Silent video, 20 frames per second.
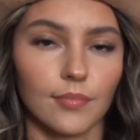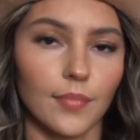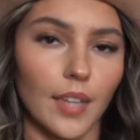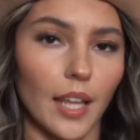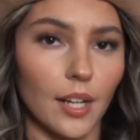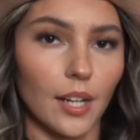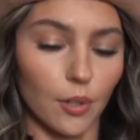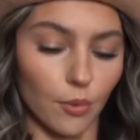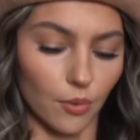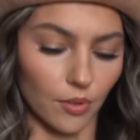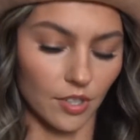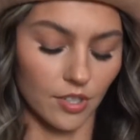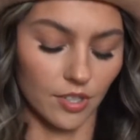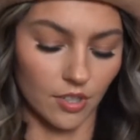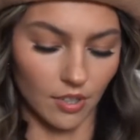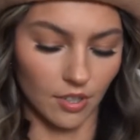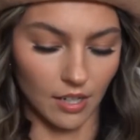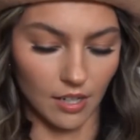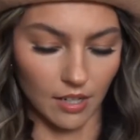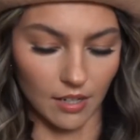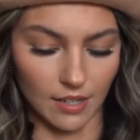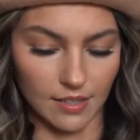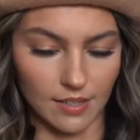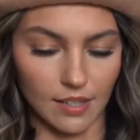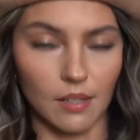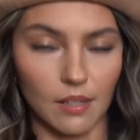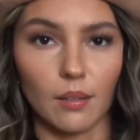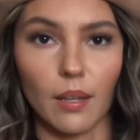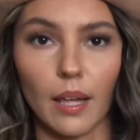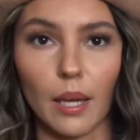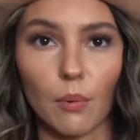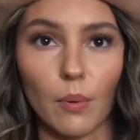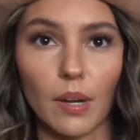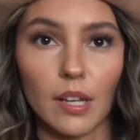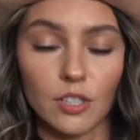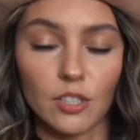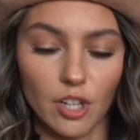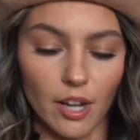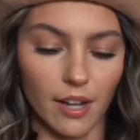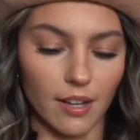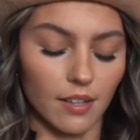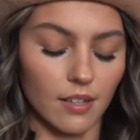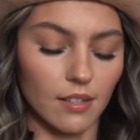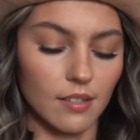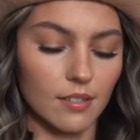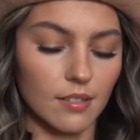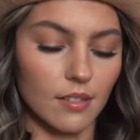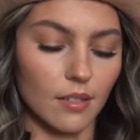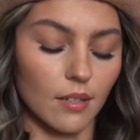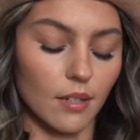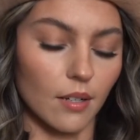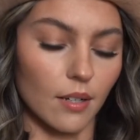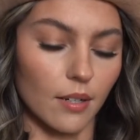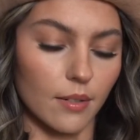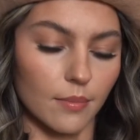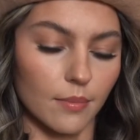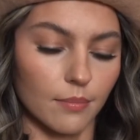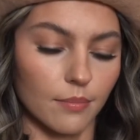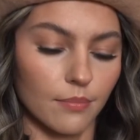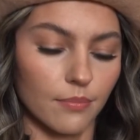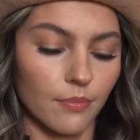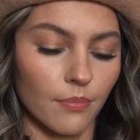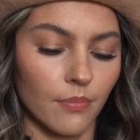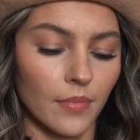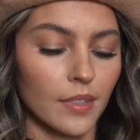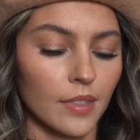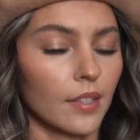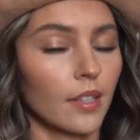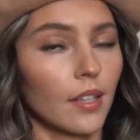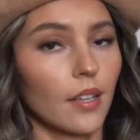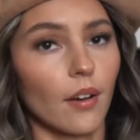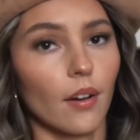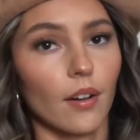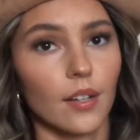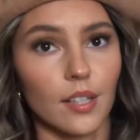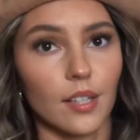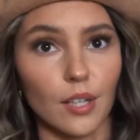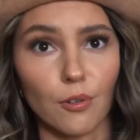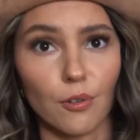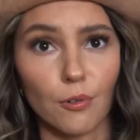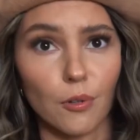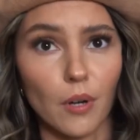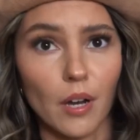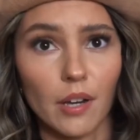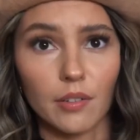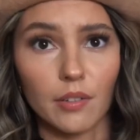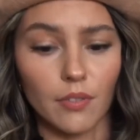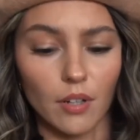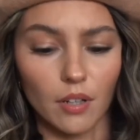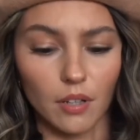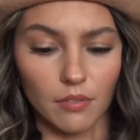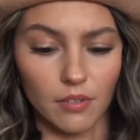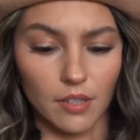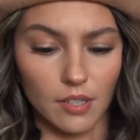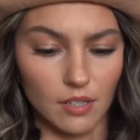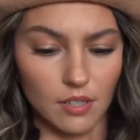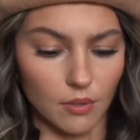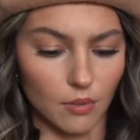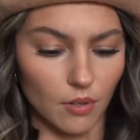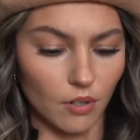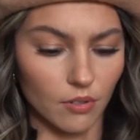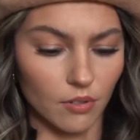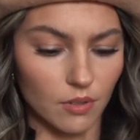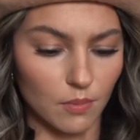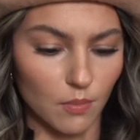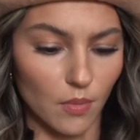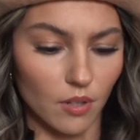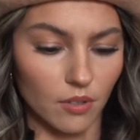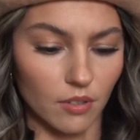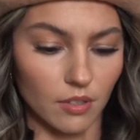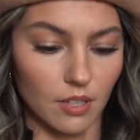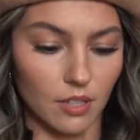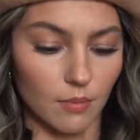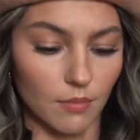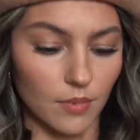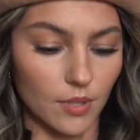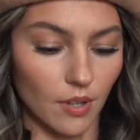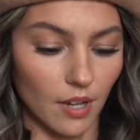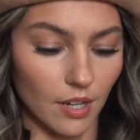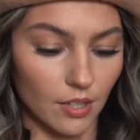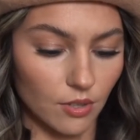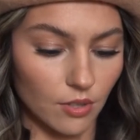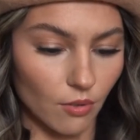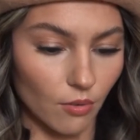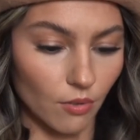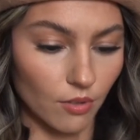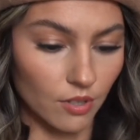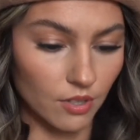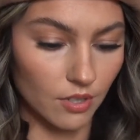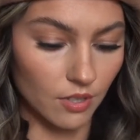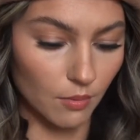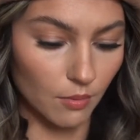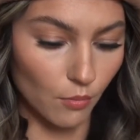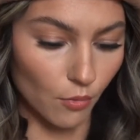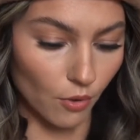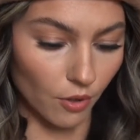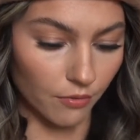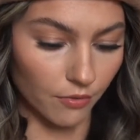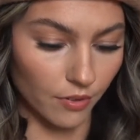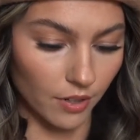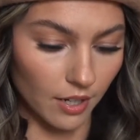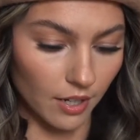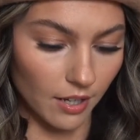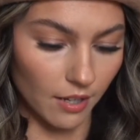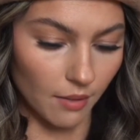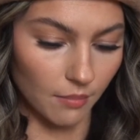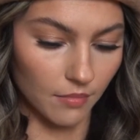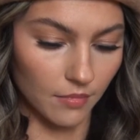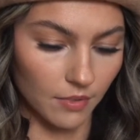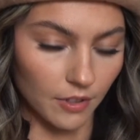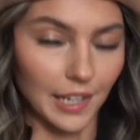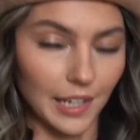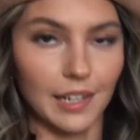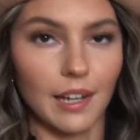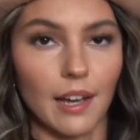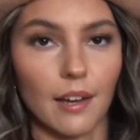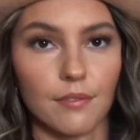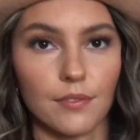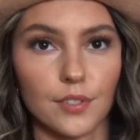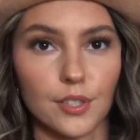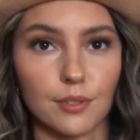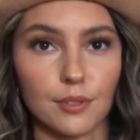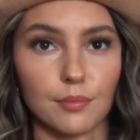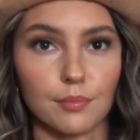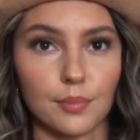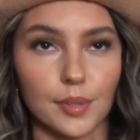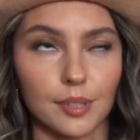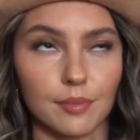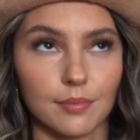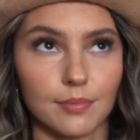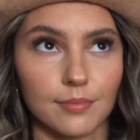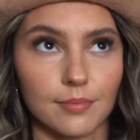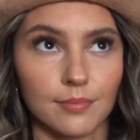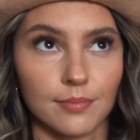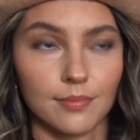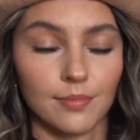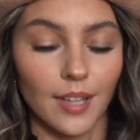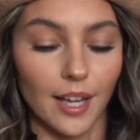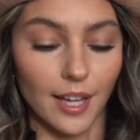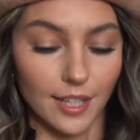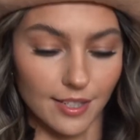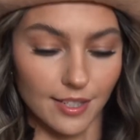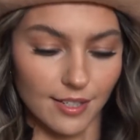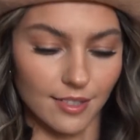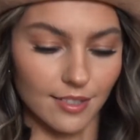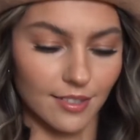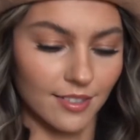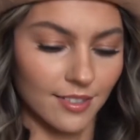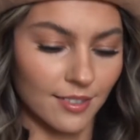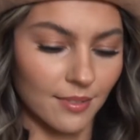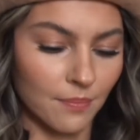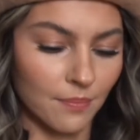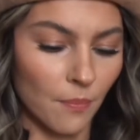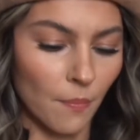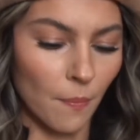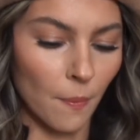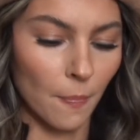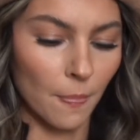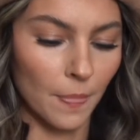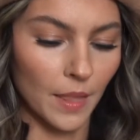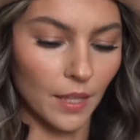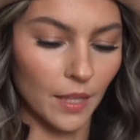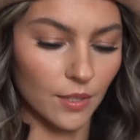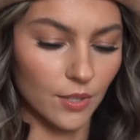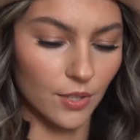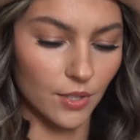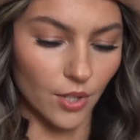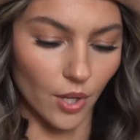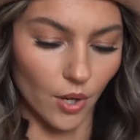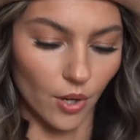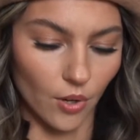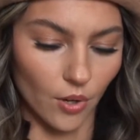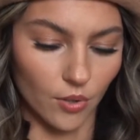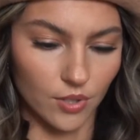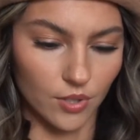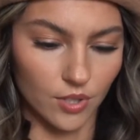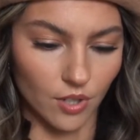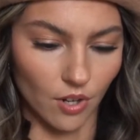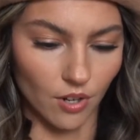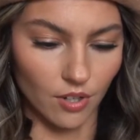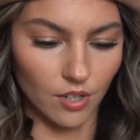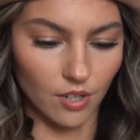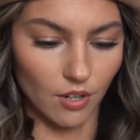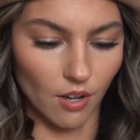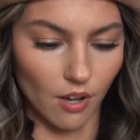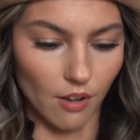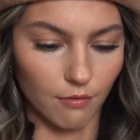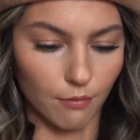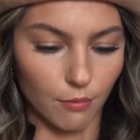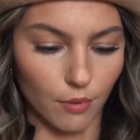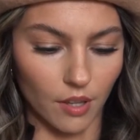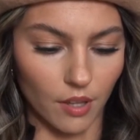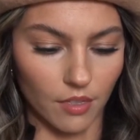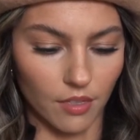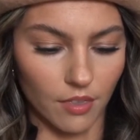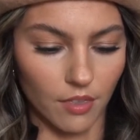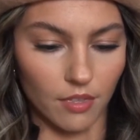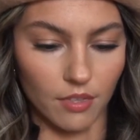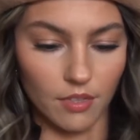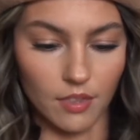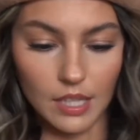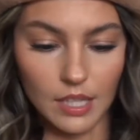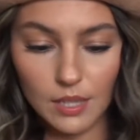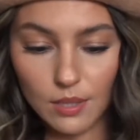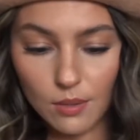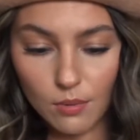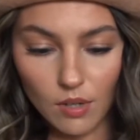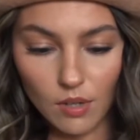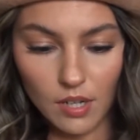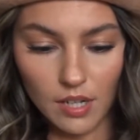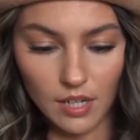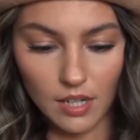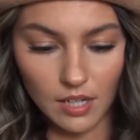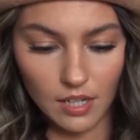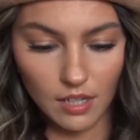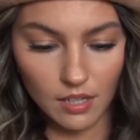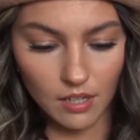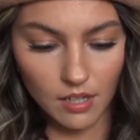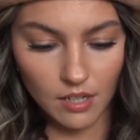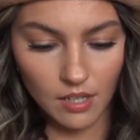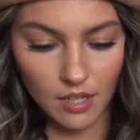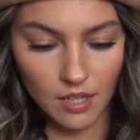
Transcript: I don't know, they're still kind of nice, like lightweight jackets. Um, he grew out of all of his. They were all small on him, so I had to order some more for him. I didn't have to, but I did. So starting off with this one.